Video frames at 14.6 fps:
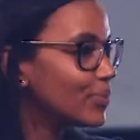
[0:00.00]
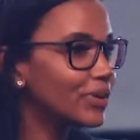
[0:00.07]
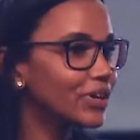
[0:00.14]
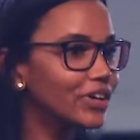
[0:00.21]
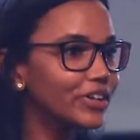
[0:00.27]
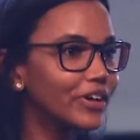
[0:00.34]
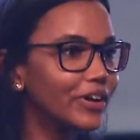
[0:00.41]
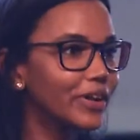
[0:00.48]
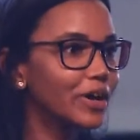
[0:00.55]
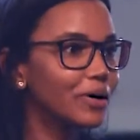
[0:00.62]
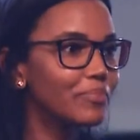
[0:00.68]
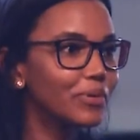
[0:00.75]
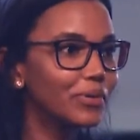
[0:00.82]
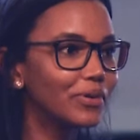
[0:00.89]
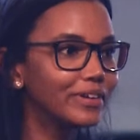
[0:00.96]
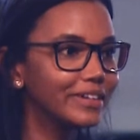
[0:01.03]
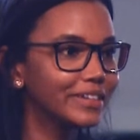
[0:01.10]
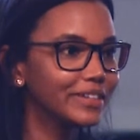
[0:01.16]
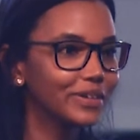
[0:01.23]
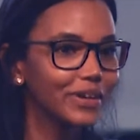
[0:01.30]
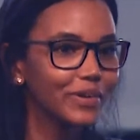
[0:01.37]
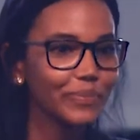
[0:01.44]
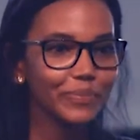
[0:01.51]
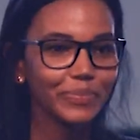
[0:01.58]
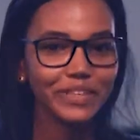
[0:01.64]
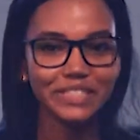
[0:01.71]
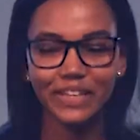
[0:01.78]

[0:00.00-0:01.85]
word on our board. This